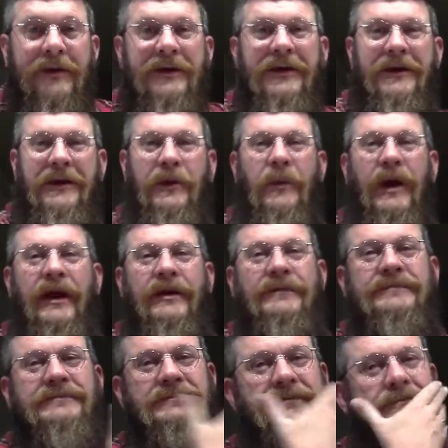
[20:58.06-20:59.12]
Anyway,
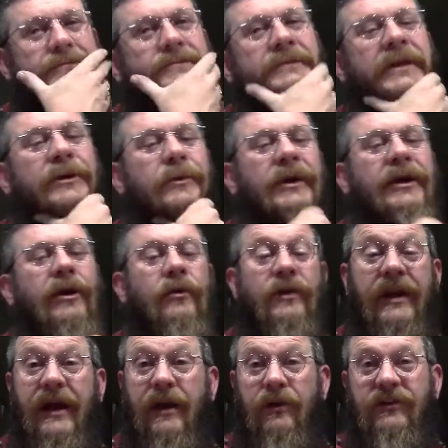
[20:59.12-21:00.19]
here we go.
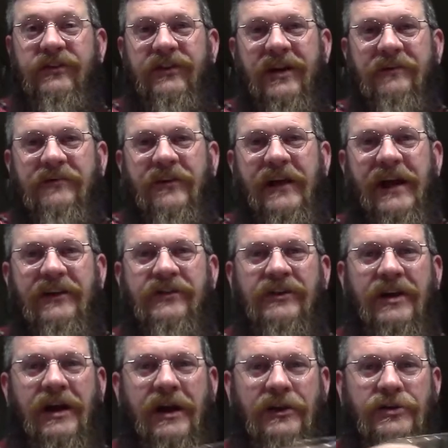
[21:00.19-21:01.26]
Now it's time for that
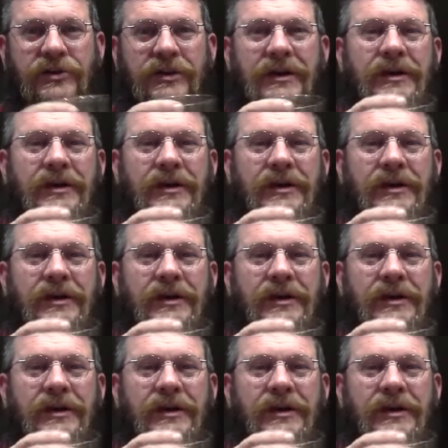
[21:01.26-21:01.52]
scotch.